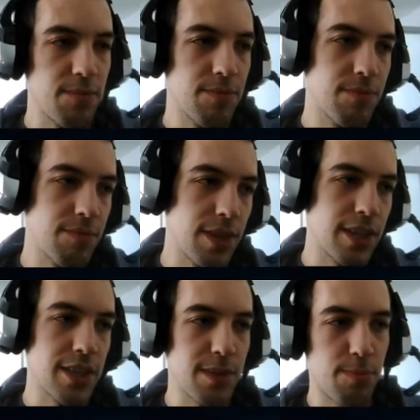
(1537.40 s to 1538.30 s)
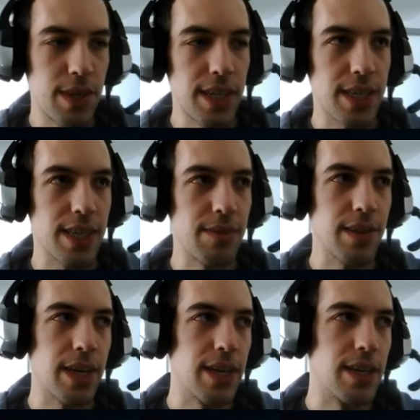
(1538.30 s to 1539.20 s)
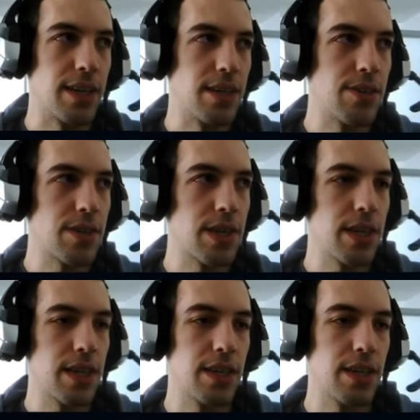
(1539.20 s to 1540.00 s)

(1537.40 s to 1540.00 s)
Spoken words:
Which is pretty significant, and usually